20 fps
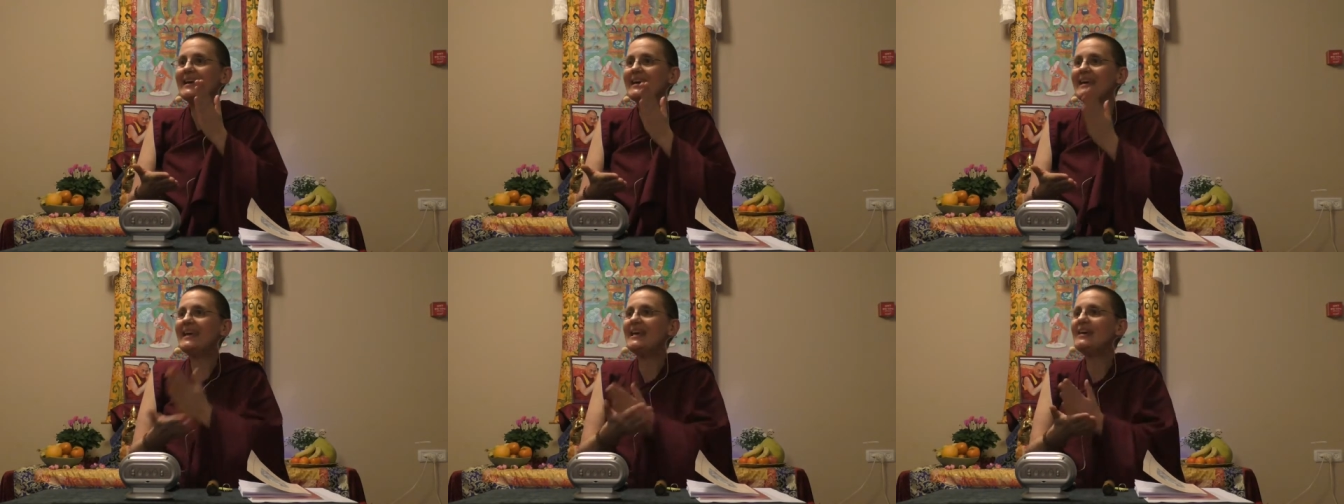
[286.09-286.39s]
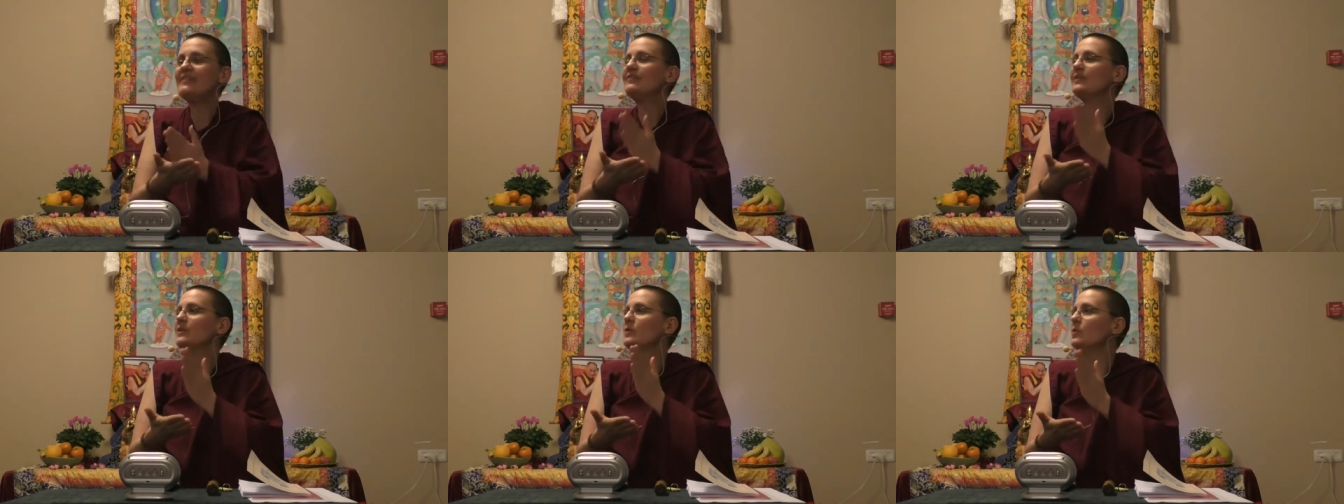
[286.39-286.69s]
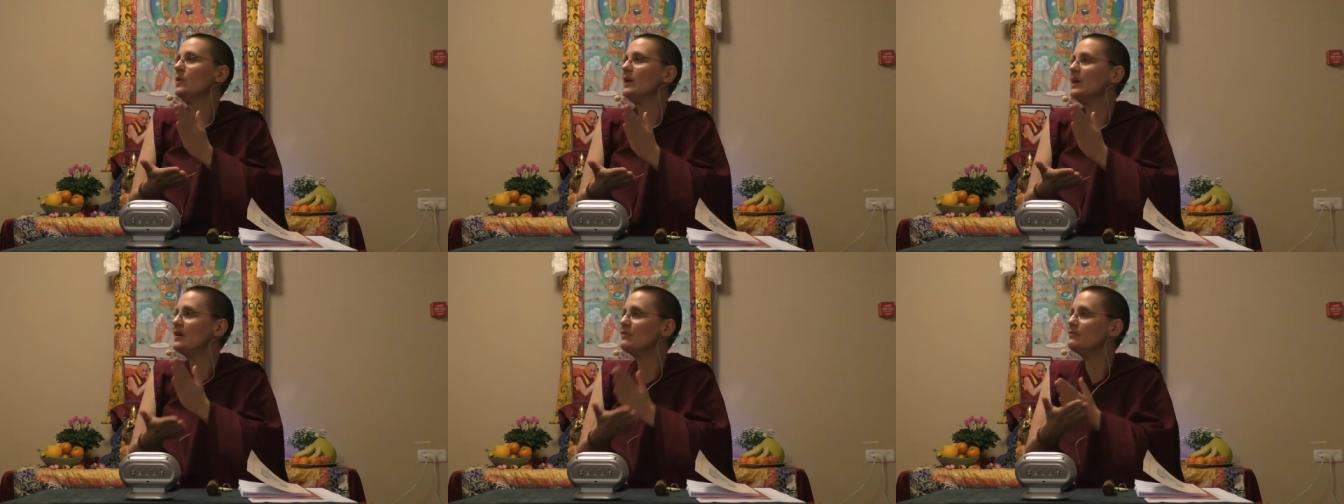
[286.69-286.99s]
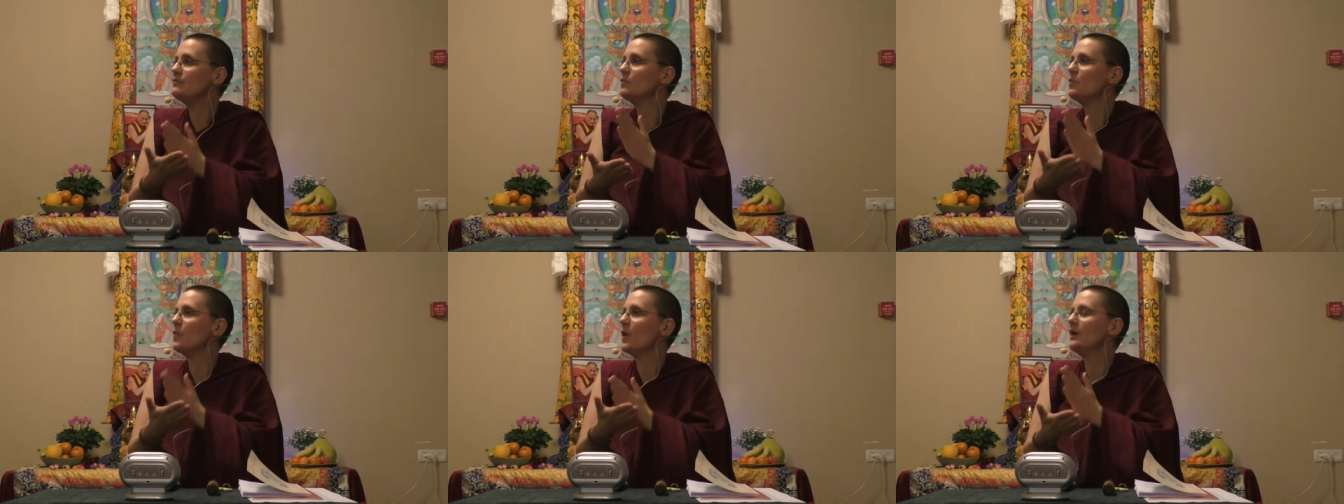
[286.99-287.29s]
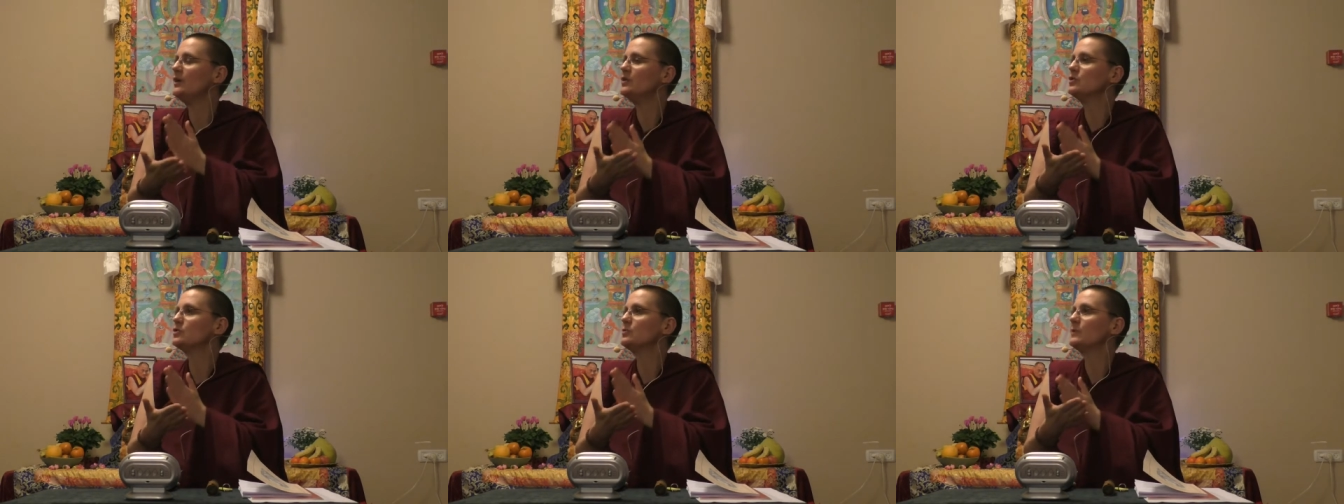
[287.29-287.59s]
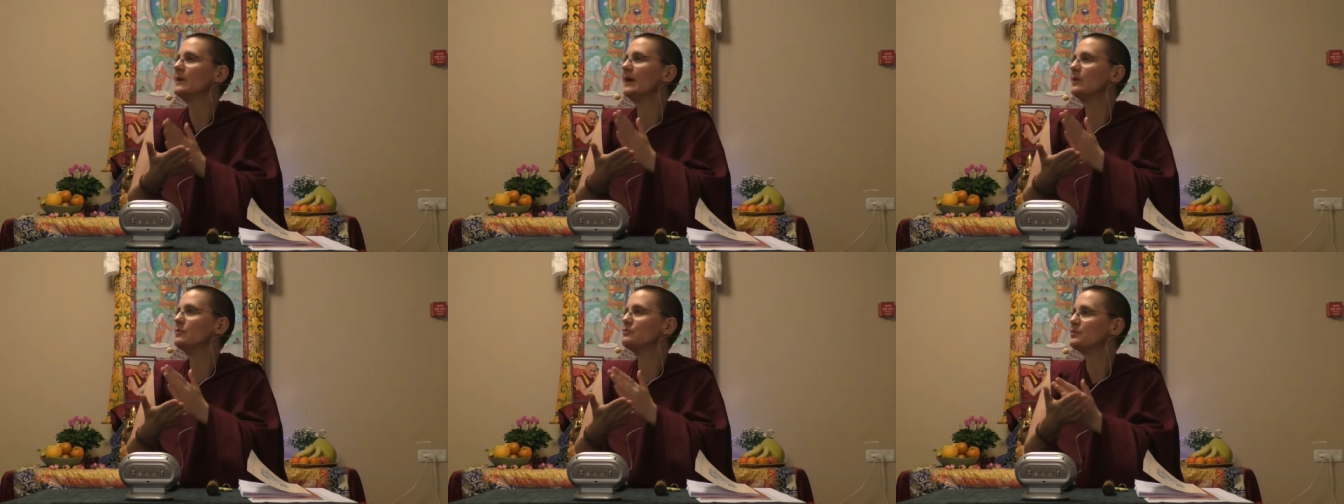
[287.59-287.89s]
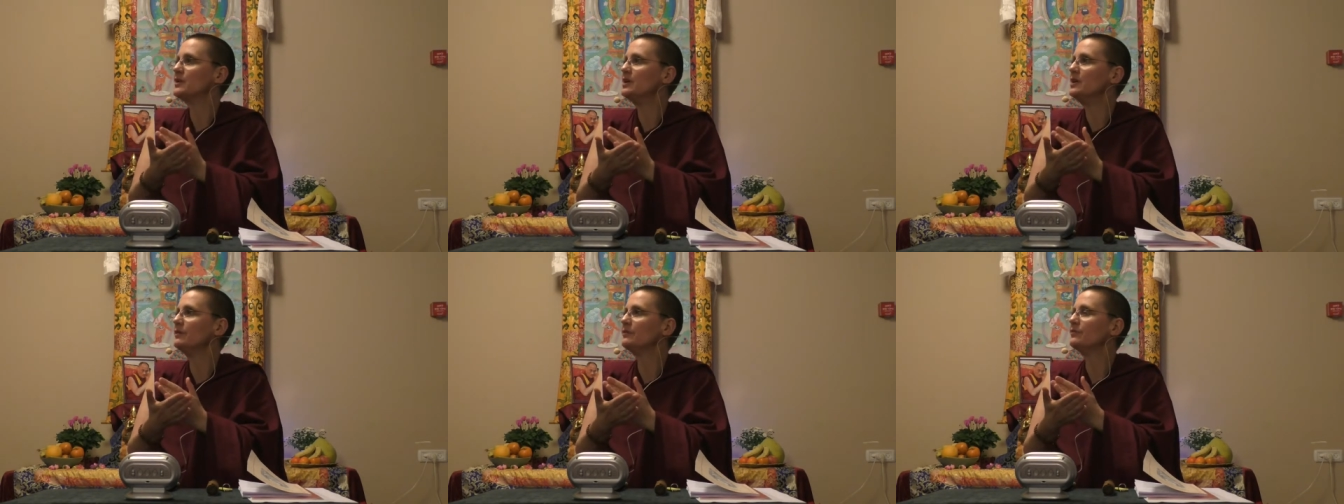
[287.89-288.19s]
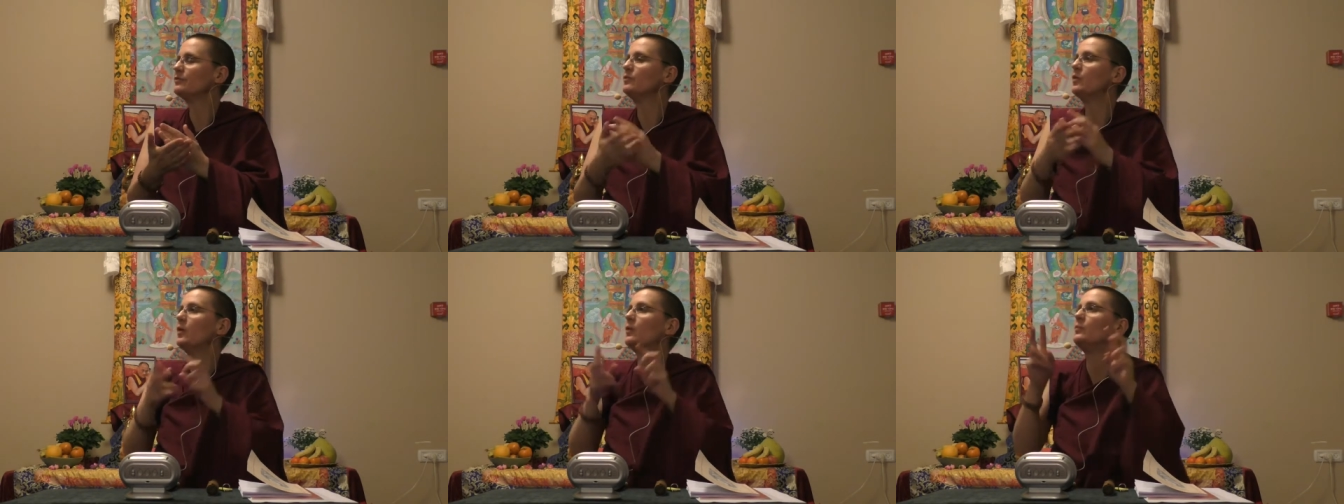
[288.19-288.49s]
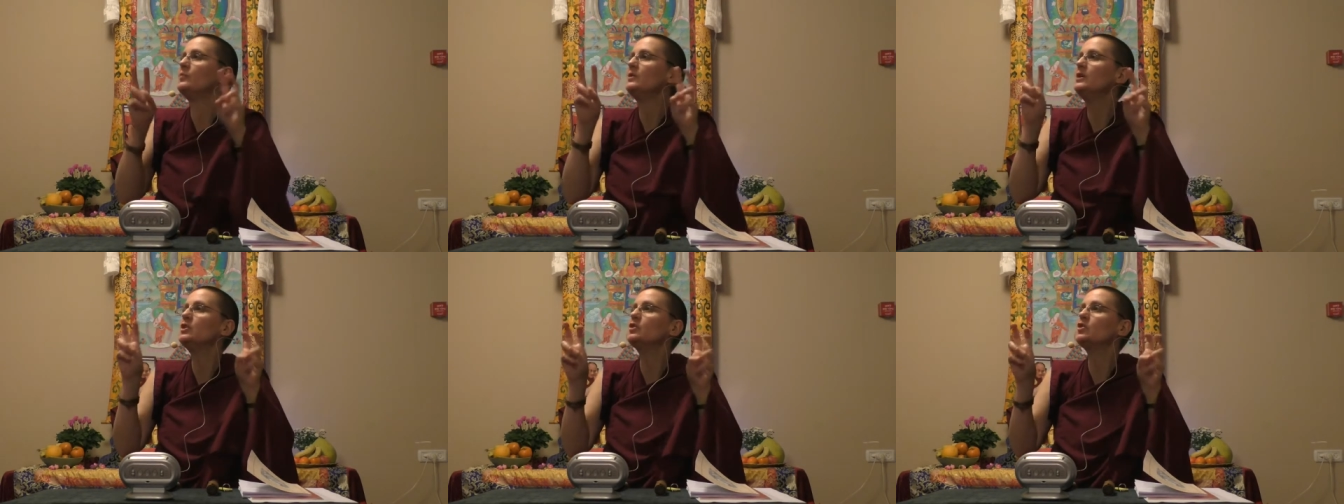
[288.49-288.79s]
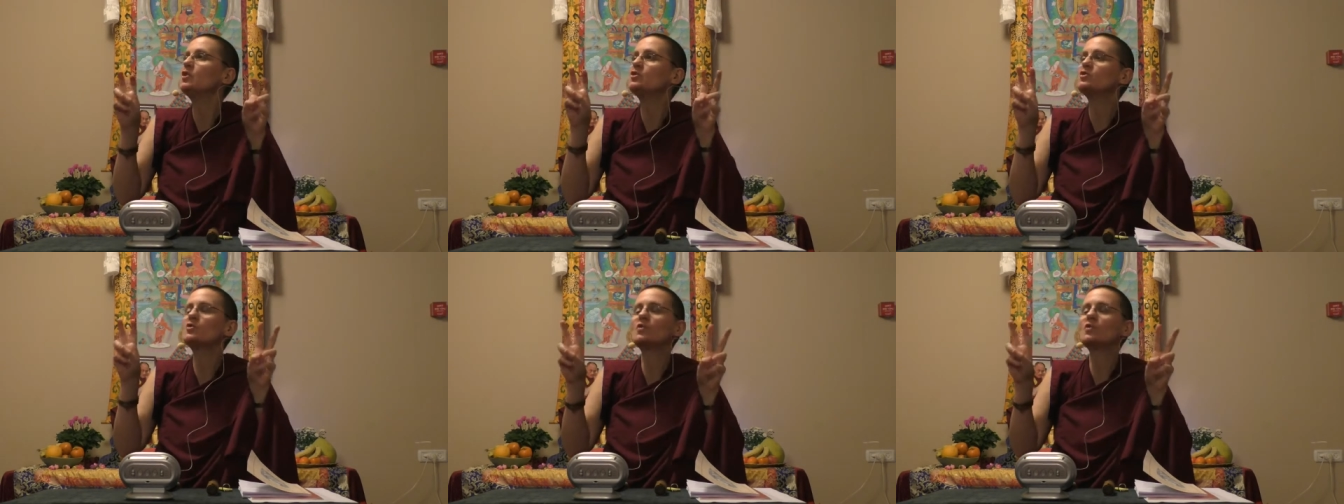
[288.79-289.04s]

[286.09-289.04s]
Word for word: even even wanting to get rid of what we